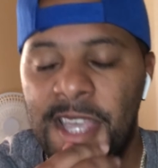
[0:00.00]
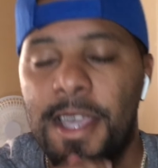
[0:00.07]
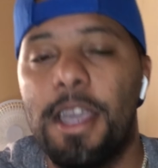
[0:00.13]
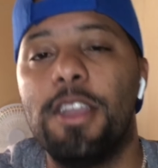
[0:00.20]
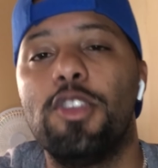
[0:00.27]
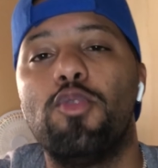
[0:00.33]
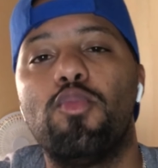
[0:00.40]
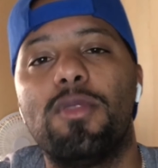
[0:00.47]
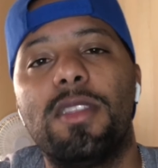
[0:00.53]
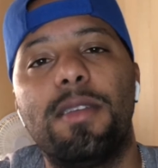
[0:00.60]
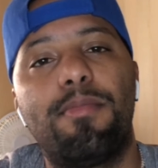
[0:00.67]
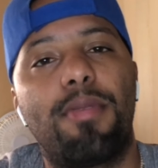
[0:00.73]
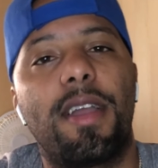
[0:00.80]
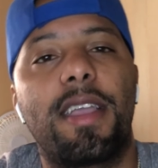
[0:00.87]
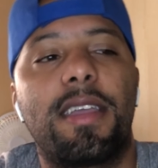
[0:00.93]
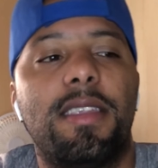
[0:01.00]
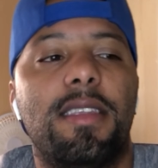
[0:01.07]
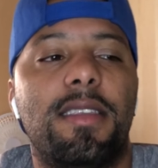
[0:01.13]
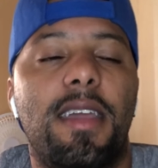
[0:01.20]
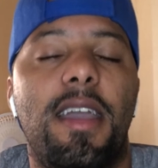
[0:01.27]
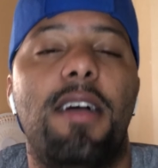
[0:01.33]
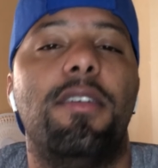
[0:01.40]
and you are really breaking
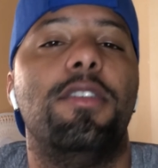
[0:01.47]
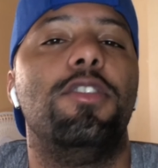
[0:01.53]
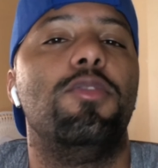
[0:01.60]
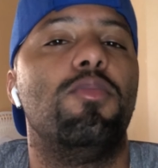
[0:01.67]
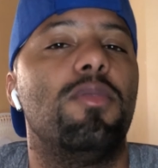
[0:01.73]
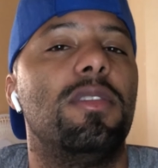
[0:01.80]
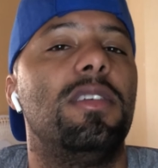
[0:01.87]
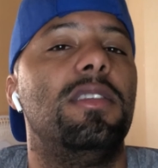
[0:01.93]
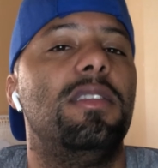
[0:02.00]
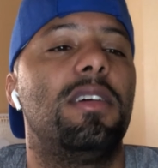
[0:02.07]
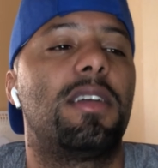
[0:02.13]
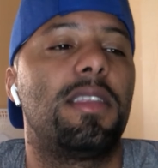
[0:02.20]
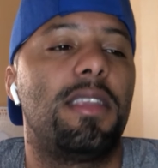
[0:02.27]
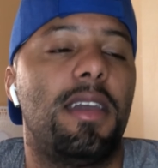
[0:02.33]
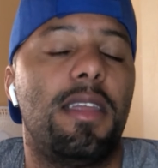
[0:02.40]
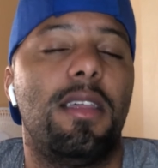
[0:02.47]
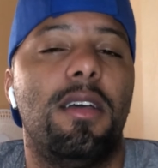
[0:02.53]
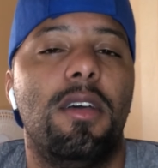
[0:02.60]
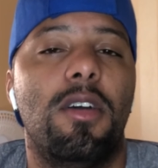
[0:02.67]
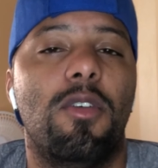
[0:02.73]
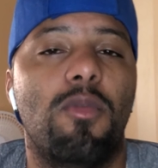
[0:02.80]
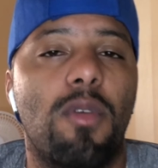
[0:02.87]
it down and you are really looking at
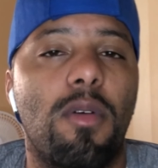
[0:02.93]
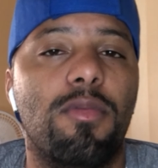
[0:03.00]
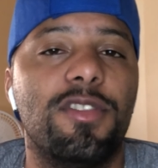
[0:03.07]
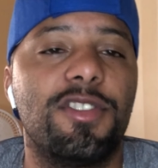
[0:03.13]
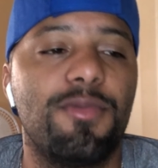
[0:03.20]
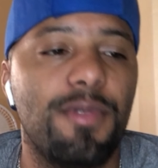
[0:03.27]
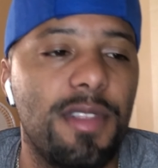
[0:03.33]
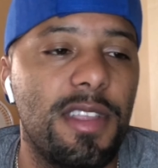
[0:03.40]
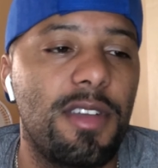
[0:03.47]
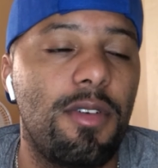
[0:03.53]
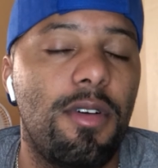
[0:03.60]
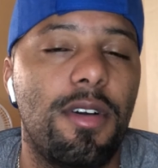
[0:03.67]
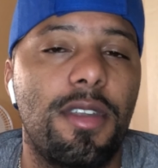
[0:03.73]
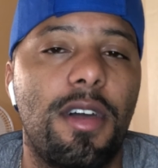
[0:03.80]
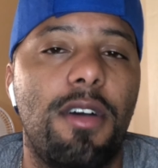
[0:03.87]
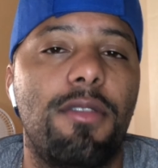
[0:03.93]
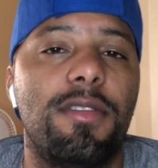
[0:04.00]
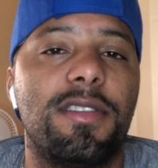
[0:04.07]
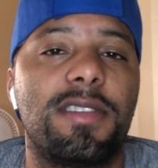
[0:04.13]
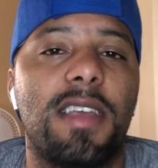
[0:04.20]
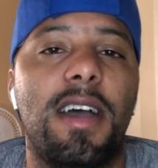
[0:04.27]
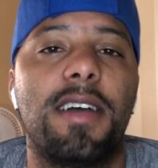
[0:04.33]
what was really going on
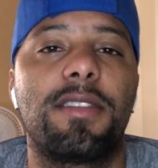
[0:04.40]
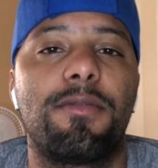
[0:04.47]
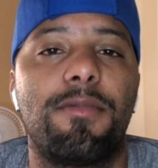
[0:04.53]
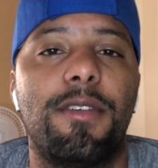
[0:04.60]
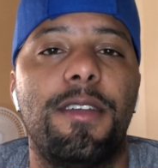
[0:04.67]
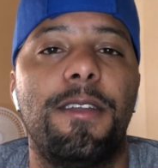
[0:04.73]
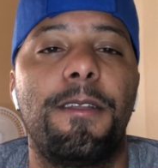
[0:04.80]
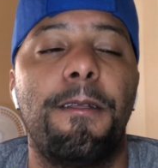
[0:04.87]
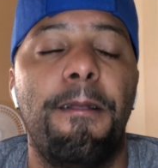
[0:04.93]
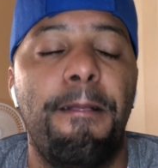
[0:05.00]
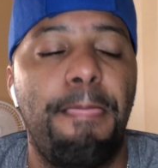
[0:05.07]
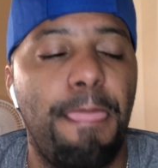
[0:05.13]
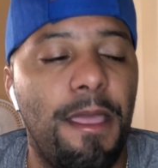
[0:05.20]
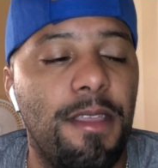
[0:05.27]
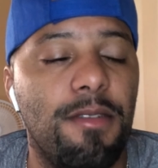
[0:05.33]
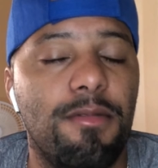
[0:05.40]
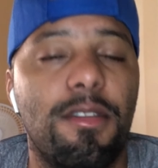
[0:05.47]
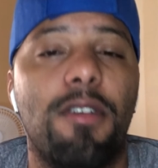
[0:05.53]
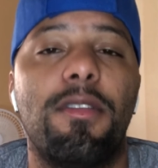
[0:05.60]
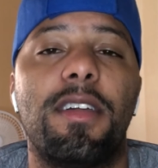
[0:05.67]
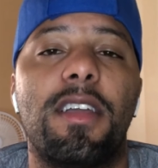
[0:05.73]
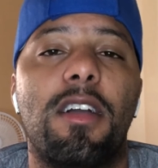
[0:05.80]
inside the ring and you
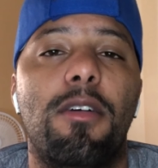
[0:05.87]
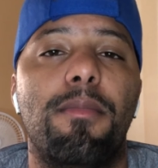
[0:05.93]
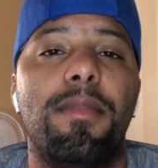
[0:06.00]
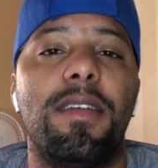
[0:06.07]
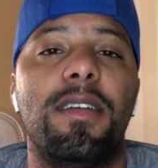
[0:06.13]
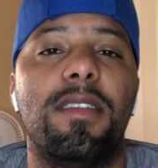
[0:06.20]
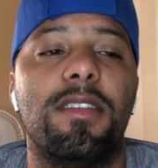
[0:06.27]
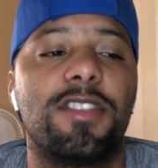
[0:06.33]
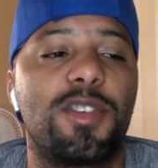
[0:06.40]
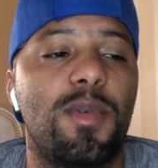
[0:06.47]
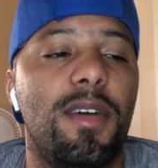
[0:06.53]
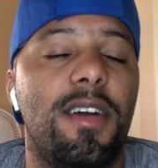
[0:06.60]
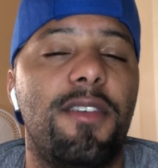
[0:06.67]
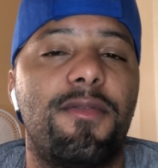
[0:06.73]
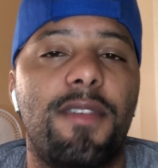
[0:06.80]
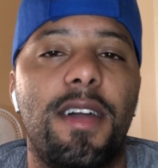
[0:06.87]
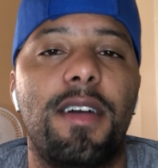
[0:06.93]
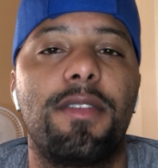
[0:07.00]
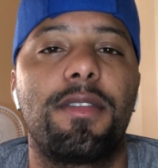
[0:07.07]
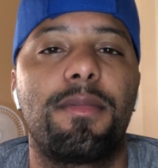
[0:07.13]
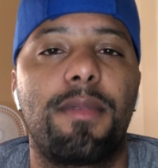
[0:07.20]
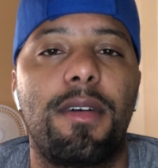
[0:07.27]
know they're going to be in a
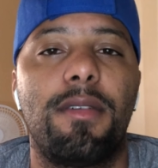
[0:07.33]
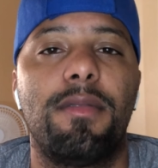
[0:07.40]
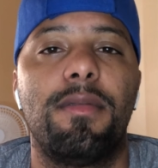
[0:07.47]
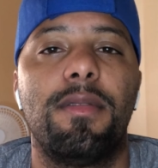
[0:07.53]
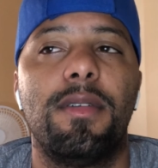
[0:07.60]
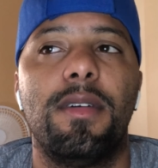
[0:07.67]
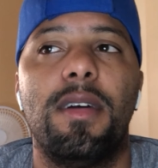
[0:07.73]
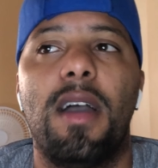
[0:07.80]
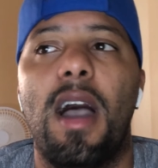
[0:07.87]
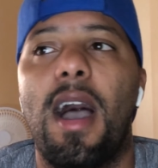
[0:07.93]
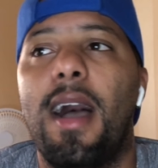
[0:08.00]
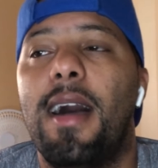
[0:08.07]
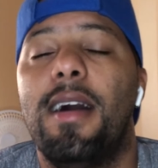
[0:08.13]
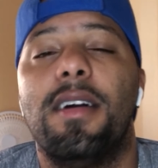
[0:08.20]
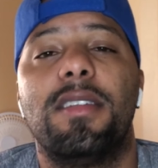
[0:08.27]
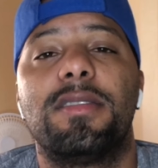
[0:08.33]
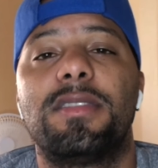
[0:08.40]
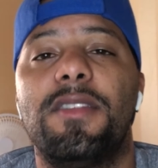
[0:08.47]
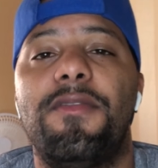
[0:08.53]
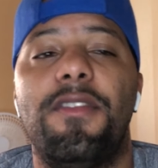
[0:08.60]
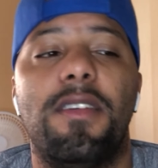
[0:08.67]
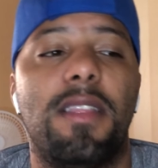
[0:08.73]
12-rounder, bro, I
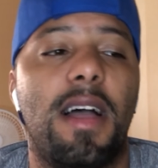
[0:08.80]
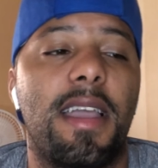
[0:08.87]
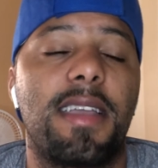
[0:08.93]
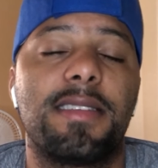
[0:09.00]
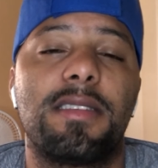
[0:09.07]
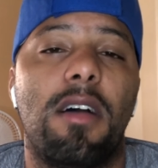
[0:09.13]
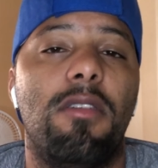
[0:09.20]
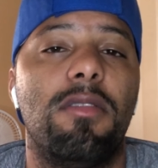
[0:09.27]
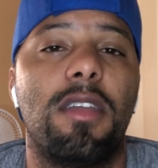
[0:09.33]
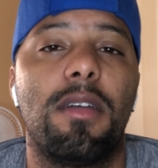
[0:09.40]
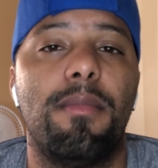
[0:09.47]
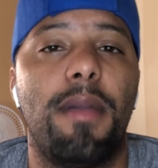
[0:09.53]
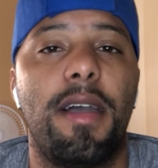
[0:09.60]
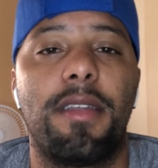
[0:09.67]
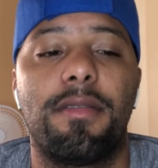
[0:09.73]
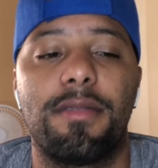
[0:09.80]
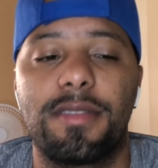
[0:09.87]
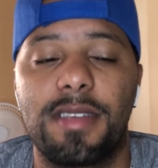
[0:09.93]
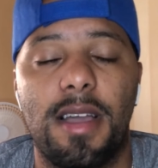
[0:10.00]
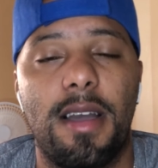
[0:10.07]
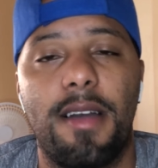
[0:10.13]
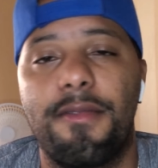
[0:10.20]
honestly feel like it's only a matter of
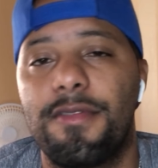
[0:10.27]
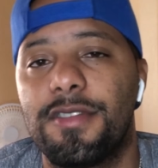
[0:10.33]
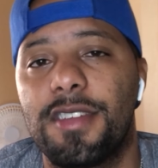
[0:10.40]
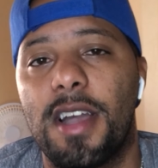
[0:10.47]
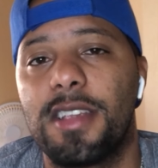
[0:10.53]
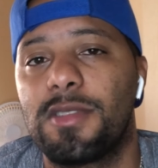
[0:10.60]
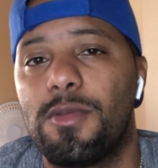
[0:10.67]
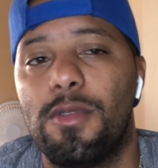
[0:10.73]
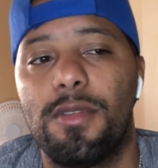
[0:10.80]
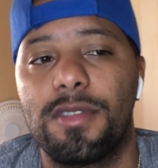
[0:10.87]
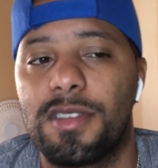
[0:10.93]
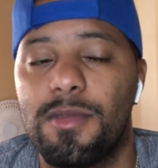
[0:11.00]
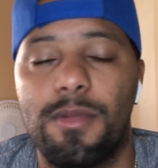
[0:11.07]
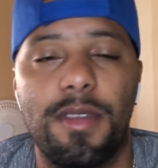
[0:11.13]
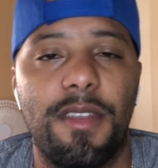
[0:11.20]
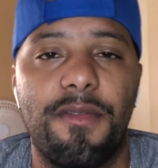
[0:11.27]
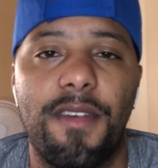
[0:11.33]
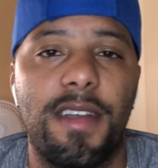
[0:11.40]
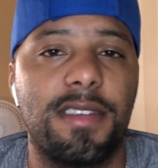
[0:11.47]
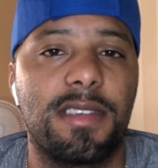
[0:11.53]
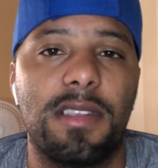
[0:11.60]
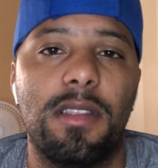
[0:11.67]
time for Josh Warrington when he's
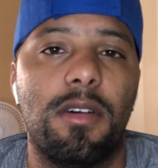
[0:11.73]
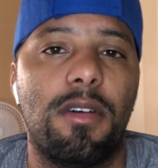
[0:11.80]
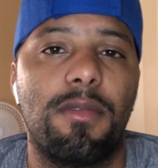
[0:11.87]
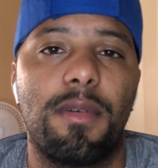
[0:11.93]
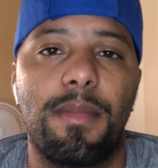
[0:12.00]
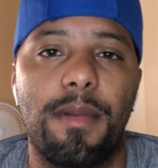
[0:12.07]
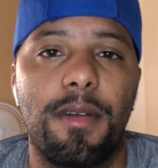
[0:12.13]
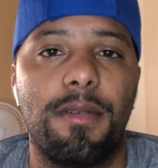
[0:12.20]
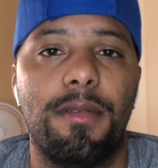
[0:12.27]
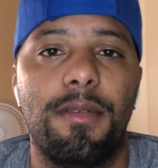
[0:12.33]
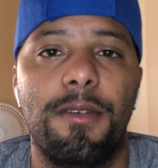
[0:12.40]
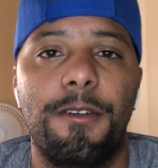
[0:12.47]
facing Lara, bro.